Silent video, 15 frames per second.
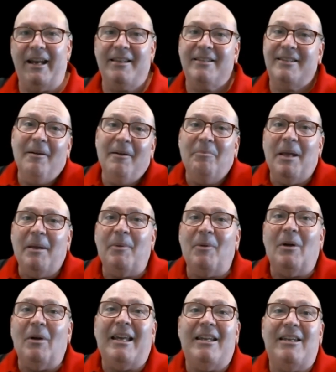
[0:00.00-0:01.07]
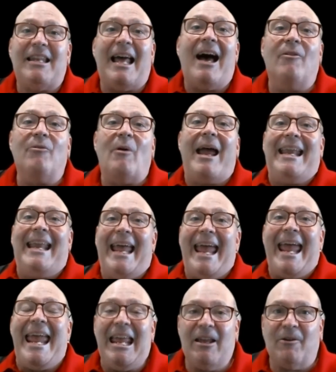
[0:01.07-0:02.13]
And some people will get downright
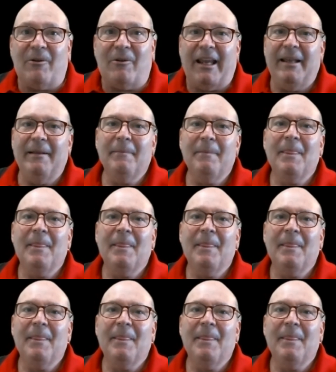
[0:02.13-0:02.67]
angry,